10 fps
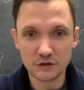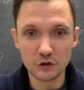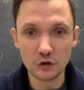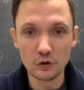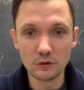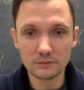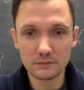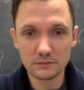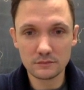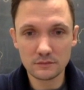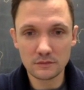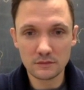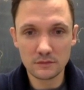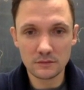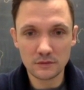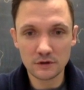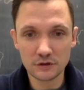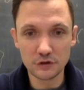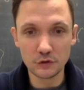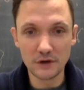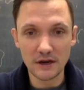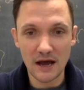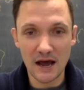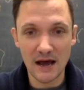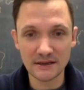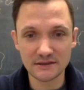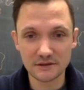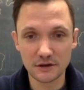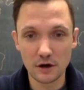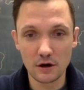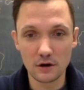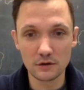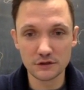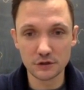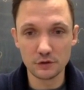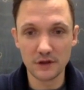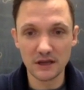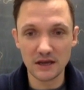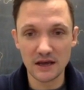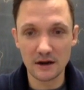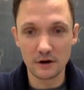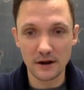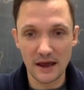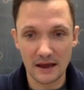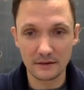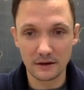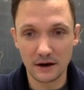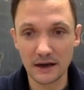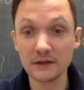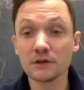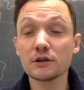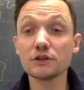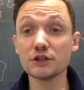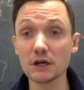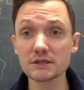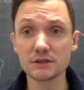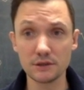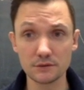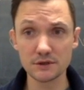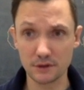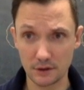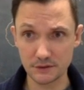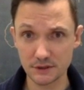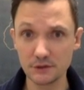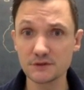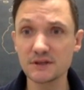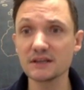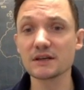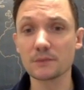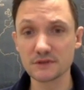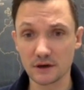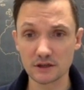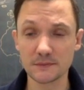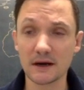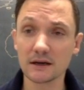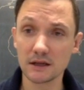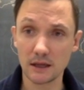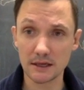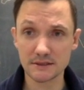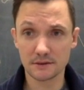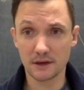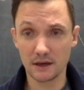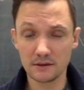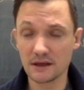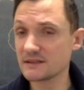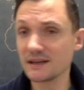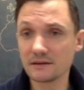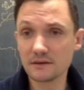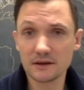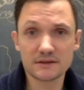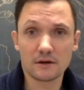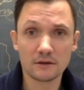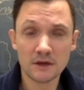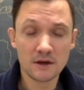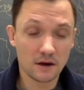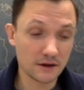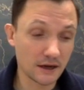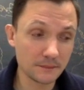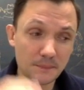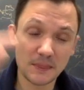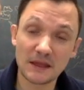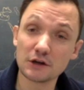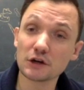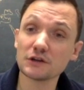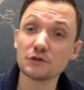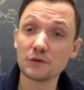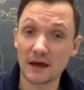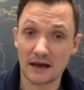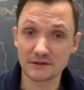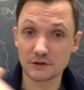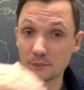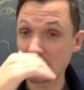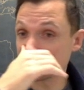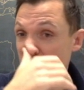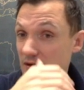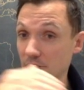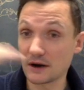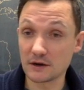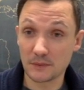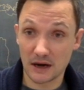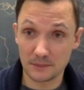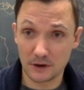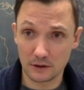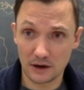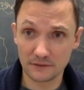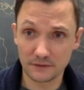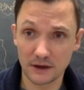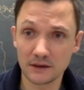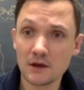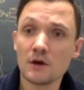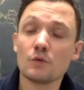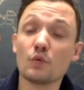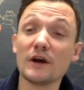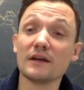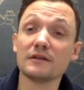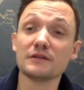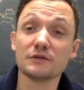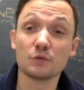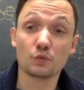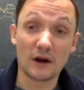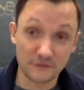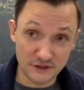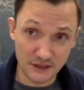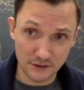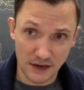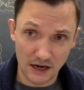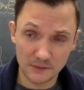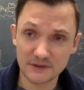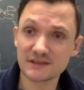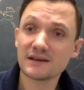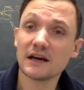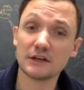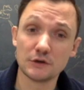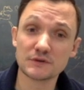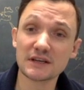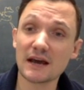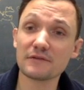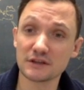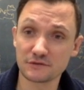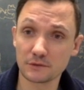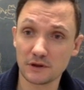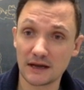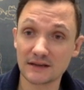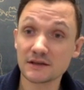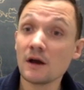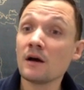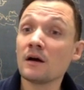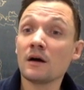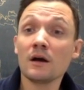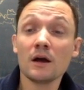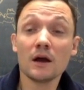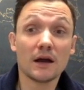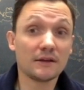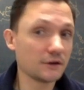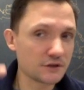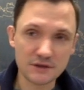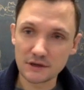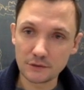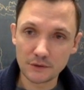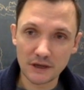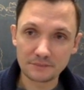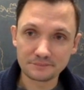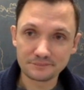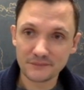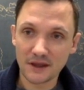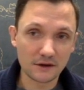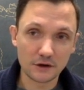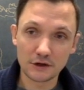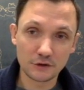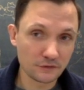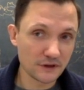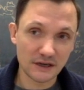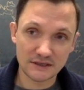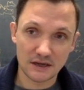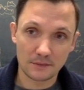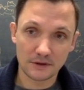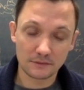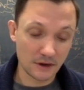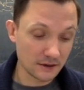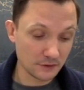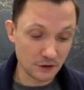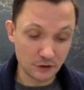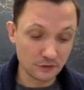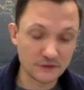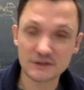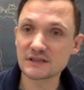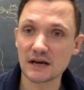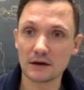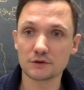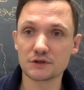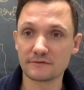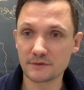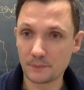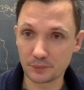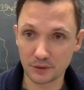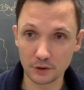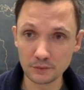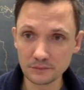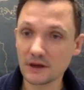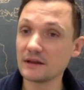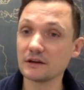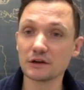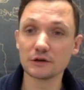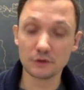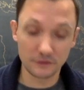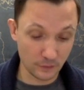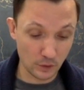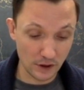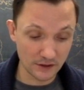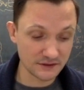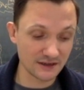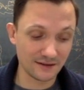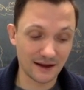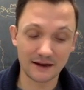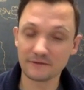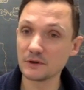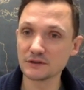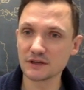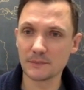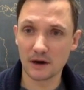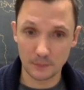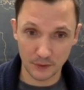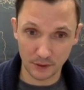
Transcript: Do not go to the internet, all right? Just use your notes. Use things that we talked about in class, okay? That's it. That's all, okay? Then you're going to do that. So basically, you're going to write your body paragraph, right, with referencing your documents and using evidence from class, and you're just going to do it again. And you're going to do it for the next topic, right? You're going to do it for societal shifts. And then you're going to do it for decline of military power.